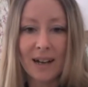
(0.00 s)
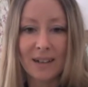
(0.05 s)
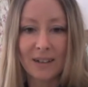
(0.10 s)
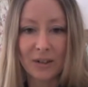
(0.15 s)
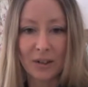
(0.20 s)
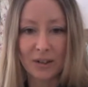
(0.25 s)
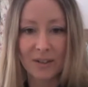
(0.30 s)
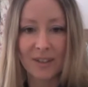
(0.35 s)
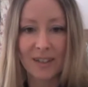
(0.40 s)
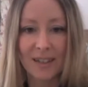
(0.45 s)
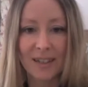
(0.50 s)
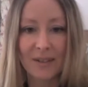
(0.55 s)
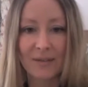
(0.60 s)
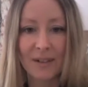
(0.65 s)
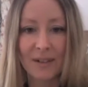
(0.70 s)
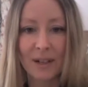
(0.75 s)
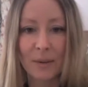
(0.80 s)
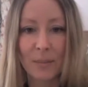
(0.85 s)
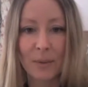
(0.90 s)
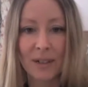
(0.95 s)
just think it
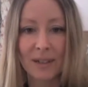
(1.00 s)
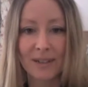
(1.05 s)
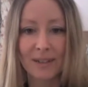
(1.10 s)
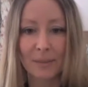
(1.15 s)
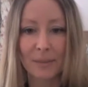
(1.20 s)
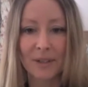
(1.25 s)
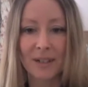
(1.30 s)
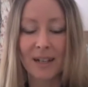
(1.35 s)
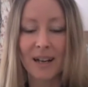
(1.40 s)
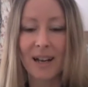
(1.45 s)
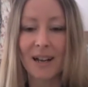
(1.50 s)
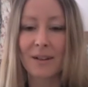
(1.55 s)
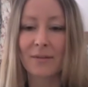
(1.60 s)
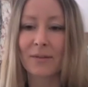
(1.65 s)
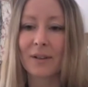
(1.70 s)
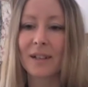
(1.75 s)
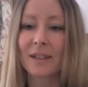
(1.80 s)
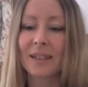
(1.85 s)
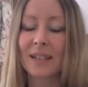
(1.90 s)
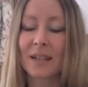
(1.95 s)
really brings them to life,
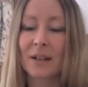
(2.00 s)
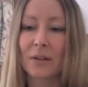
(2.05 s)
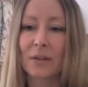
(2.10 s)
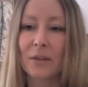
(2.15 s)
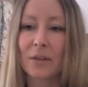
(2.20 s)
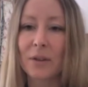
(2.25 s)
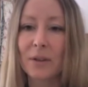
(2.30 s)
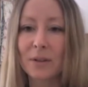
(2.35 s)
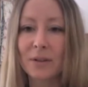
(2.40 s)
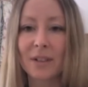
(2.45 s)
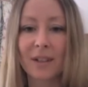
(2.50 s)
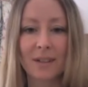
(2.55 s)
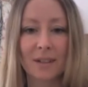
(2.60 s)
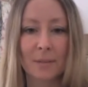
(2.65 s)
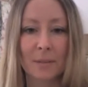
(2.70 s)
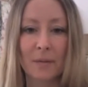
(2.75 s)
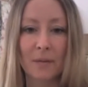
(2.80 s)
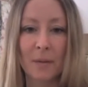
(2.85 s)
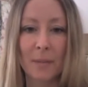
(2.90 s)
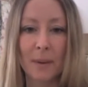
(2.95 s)
and the enthusiasm
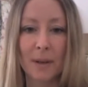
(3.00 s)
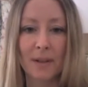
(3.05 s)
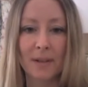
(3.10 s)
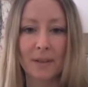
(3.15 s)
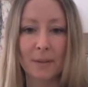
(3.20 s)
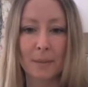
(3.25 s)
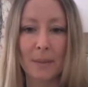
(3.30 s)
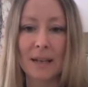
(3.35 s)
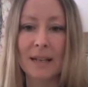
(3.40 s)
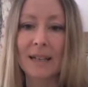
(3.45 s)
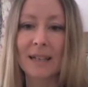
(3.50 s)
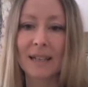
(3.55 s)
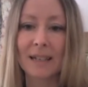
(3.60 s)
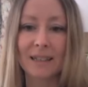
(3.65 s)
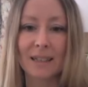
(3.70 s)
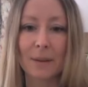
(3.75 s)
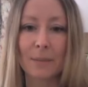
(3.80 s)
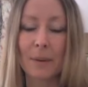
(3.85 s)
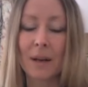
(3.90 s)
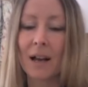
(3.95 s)
of the person making
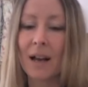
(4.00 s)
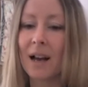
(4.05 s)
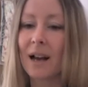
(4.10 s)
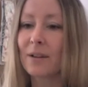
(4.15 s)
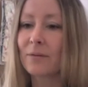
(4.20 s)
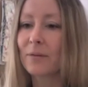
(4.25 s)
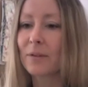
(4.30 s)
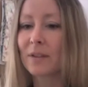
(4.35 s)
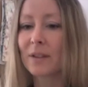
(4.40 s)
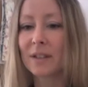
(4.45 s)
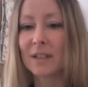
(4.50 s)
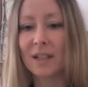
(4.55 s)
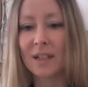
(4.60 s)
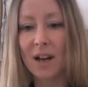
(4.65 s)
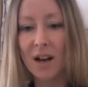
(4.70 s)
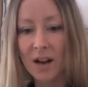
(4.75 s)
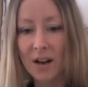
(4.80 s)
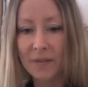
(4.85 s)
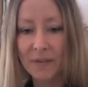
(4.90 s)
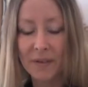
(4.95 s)
them, for the
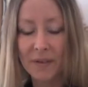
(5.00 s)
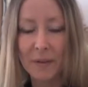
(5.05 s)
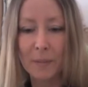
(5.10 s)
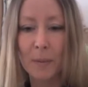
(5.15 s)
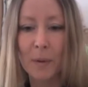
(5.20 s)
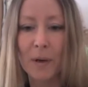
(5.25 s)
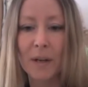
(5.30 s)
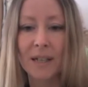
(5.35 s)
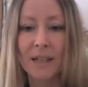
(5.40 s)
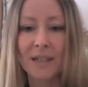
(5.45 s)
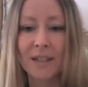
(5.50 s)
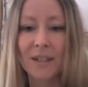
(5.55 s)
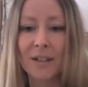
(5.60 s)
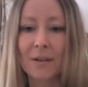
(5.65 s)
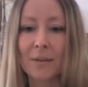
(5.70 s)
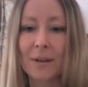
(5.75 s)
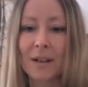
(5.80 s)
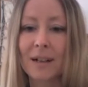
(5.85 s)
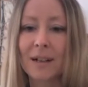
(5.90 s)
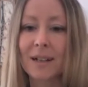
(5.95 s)
yarn that they're putting
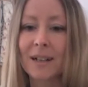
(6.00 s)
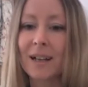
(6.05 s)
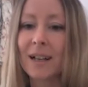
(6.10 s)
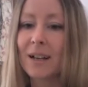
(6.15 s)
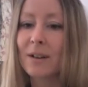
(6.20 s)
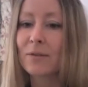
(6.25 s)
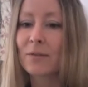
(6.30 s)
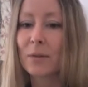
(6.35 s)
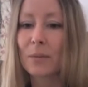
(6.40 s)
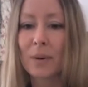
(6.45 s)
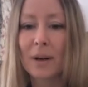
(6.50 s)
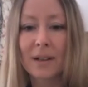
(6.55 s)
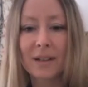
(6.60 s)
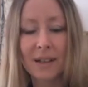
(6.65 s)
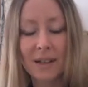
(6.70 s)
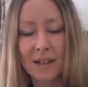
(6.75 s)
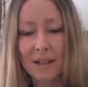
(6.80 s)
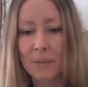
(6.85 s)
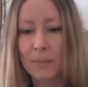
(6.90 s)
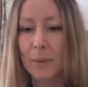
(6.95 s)
into it, for where they're
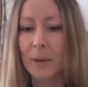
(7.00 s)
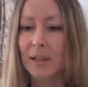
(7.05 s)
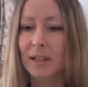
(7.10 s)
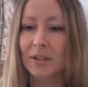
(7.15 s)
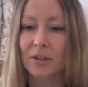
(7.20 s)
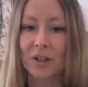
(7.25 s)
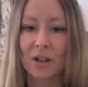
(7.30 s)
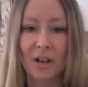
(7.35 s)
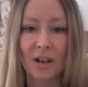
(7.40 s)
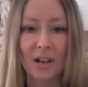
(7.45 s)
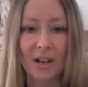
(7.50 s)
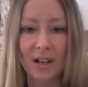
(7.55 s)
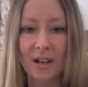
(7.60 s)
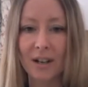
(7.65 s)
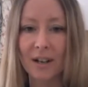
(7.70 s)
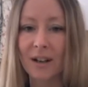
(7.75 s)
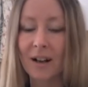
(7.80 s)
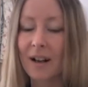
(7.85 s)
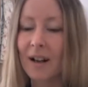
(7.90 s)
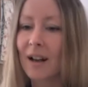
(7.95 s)
going to put each
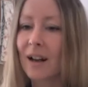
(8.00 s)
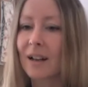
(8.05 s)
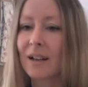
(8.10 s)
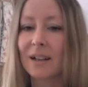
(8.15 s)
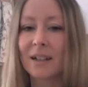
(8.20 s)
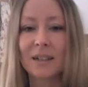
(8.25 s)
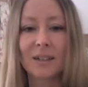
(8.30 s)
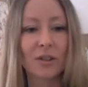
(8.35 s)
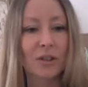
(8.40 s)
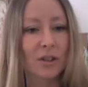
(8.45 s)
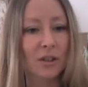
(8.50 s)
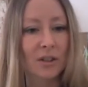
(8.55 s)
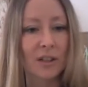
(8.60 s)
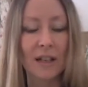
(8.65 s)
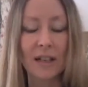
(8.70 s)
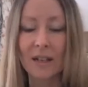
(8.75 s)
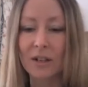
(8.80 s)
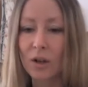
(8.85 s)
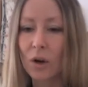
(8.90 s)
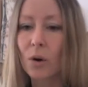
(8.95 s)
colour,
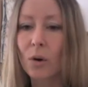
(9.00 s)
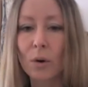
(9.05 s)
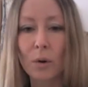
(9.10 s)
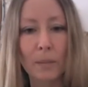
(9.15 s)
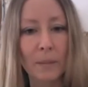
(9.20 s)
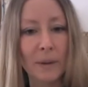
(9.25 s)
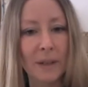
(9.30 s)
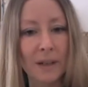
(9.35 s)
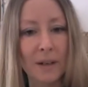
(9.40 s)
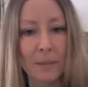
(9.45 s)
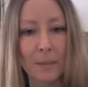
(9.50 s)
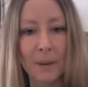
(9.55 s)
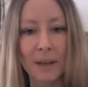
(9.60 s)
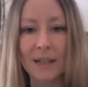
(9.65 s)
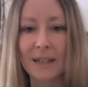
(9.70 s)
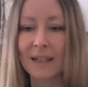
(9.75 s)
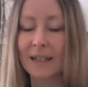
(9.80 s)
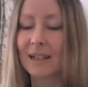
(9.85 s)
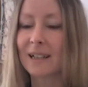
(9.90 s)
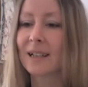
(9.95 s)
it caught me
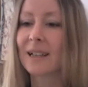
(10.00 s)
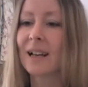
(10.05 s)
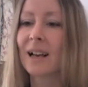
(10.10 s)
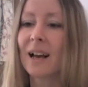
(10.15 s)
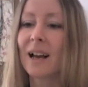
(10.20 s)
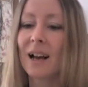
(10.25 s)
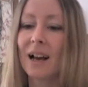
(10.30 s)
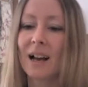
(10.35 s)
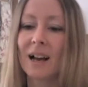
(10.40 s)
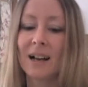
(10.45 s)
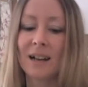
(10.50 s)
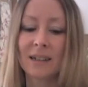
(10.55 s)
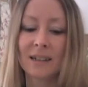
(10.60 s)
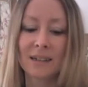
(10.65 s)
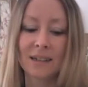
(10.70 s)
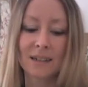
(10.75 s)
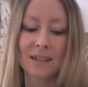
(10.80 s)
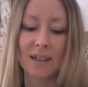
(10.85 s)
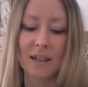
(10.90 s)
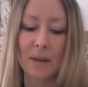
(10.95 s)
completely,
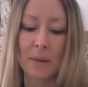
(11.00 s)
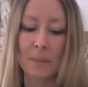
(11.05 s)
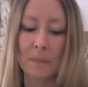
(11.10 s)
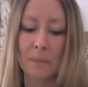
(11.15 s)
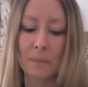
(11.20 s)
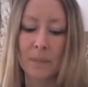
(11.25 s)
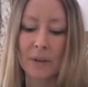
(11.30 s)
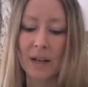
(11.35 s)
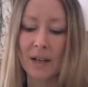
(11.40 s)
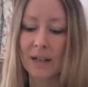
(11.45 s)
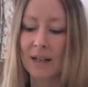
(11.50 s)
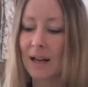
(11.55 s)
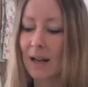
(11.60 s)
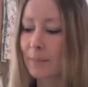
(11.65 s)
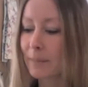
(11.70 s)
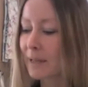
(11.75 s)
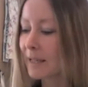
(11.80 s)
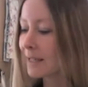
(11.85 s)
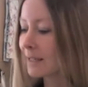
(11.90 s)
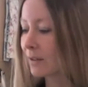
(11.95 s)
and
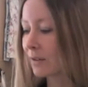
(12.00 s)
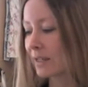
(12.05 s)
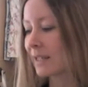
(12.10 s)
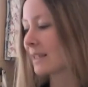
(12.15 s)
I'm in on